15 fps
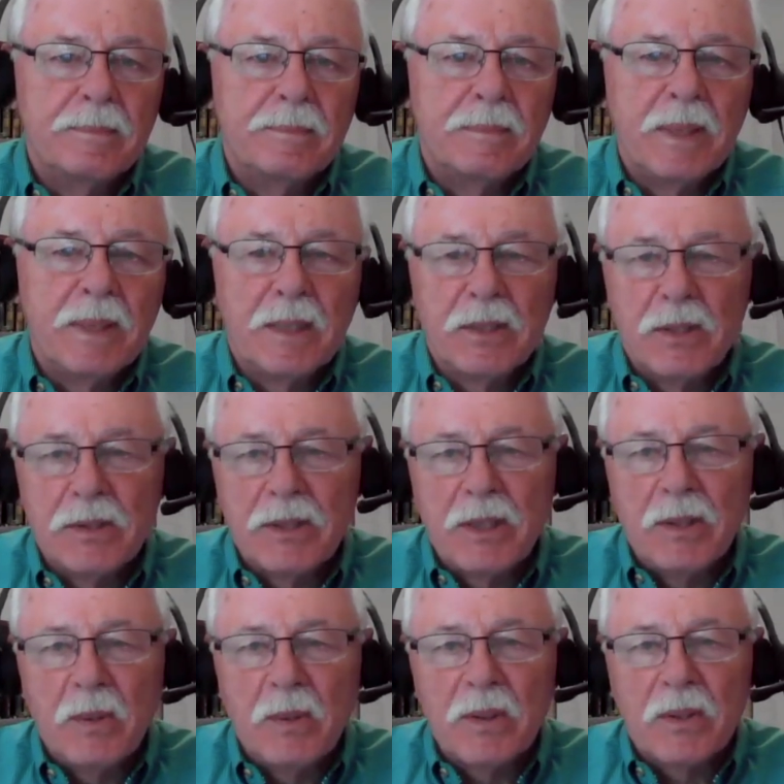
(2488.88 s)
Because you
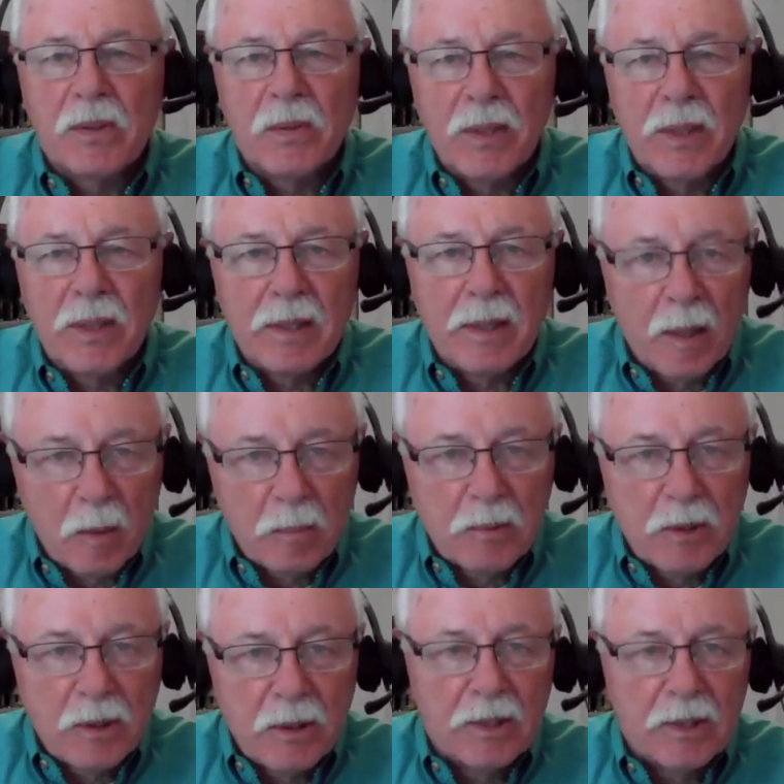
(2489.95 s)
see, North Korea
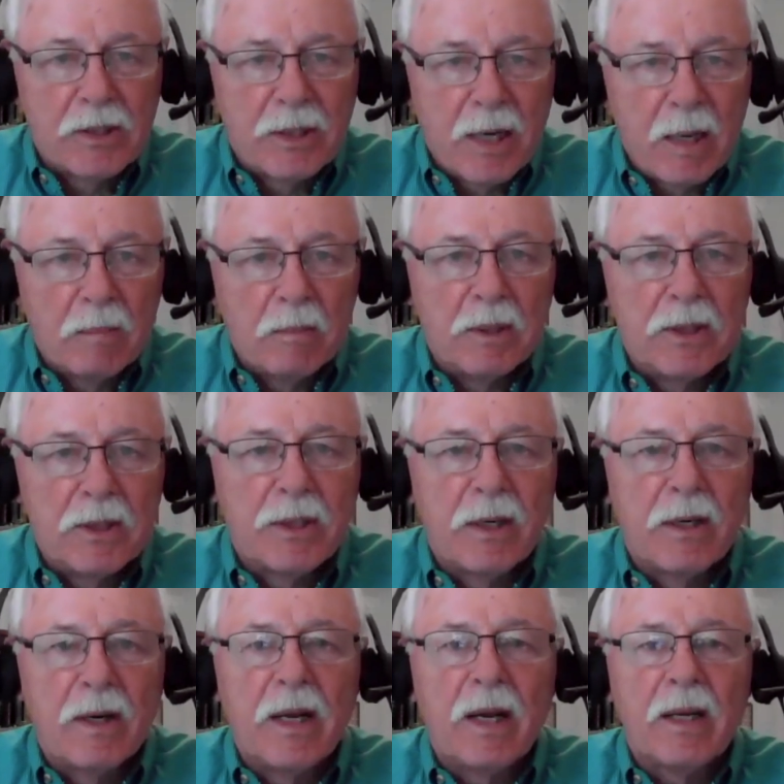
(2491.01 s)
helped establish
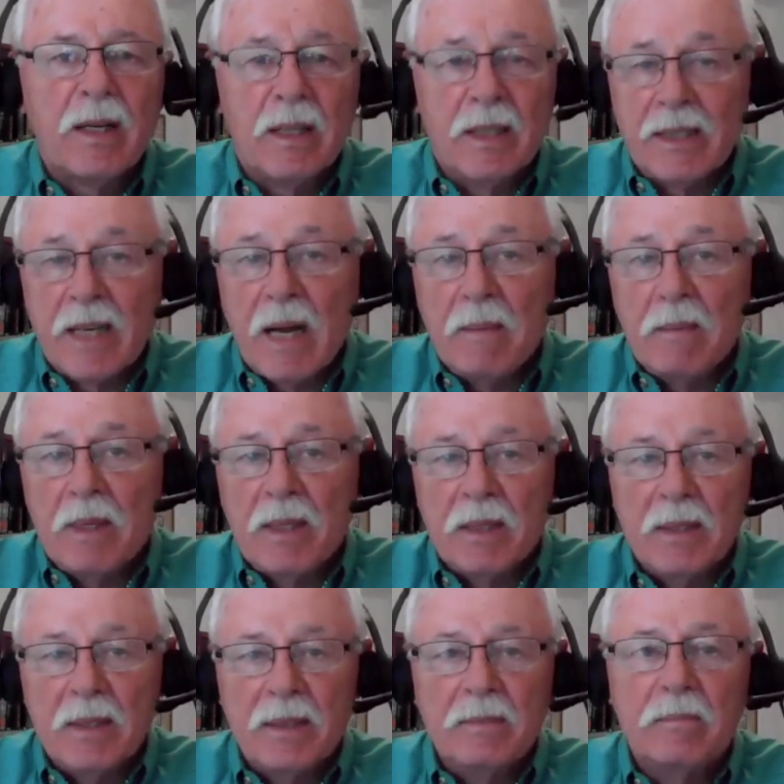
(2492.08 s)
their atomic
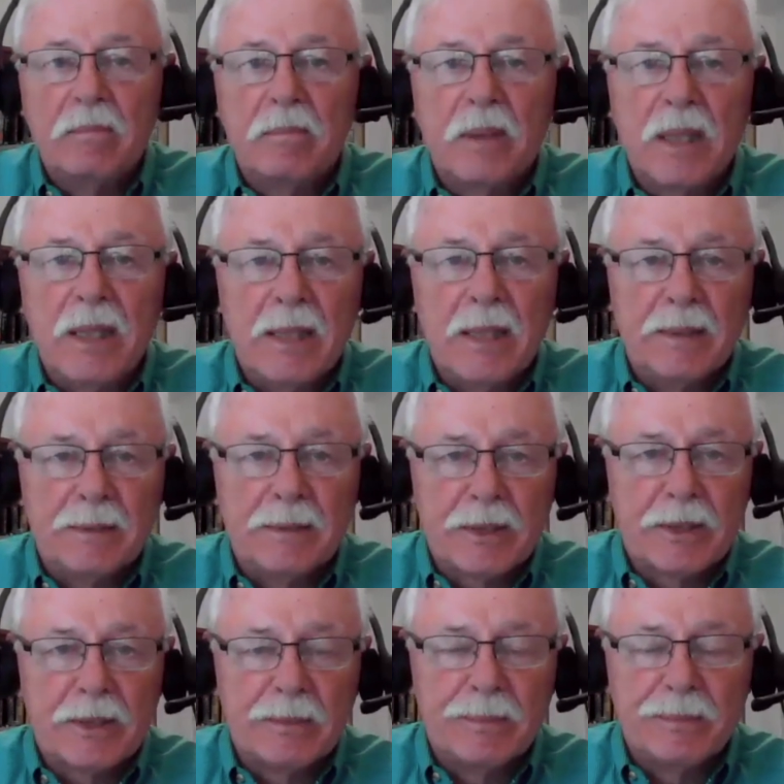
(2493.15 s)
plant.